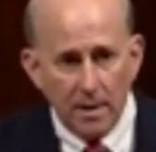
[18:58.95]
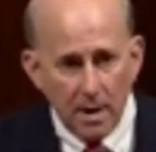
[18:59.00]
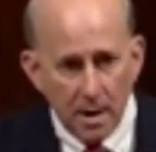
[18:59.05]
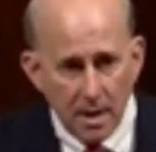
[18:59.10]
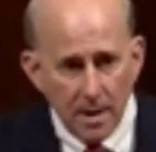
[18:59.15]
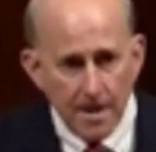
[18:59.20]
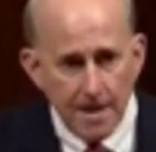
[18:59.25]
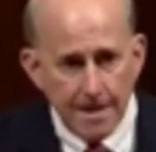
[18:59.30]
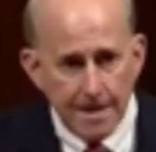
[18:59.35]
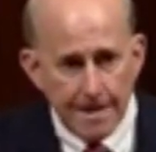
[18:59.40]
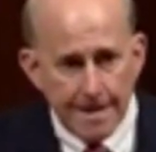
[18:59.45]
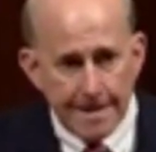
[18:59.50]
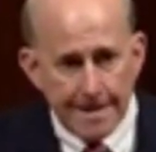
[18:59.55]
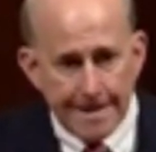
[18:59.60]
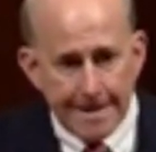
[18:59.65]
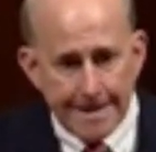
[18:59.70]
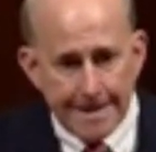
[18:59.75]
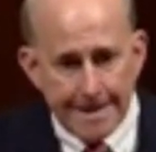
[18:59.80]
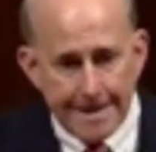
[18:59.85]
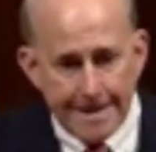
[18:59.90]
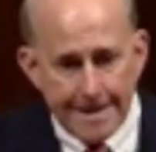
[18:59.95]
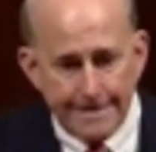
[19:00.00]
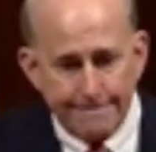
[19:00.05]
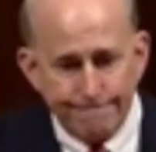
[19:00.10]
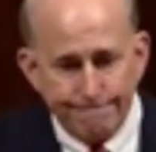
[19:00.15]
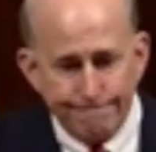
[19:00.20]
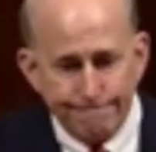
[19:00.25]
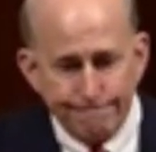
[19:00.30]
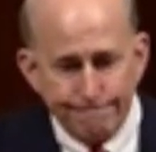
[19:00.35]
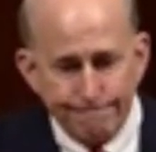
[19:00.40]
of the ways in which the
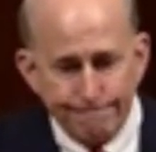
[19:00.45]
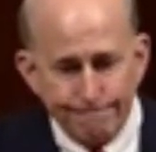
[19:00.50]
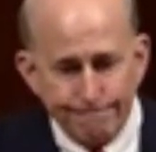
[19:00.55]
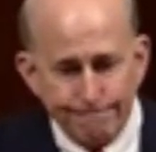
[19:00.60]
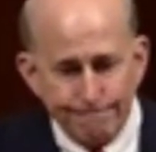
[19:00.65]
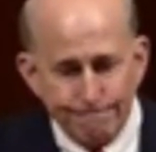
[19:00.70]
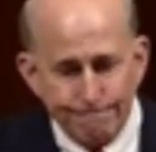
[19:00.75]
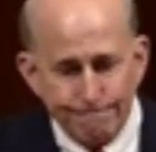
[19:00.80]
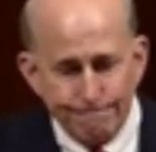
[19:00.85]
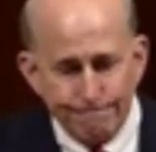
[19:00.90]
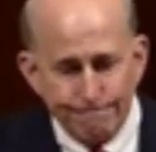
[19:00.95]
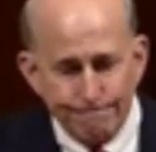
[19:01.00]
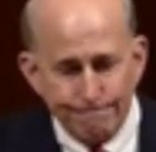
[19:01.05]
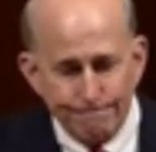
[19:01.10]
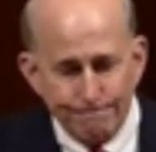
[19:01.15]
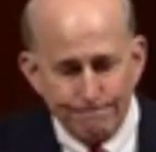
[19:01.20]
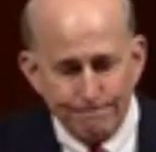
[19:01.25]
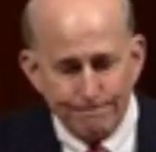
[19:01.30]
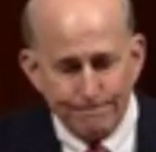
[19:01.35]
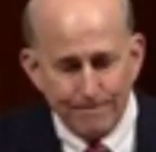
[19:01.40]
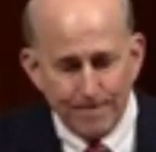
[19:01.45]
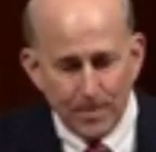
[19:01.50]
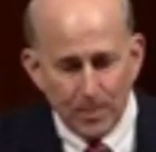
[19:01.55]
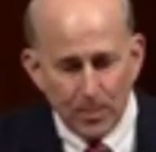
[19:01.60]
names are checked.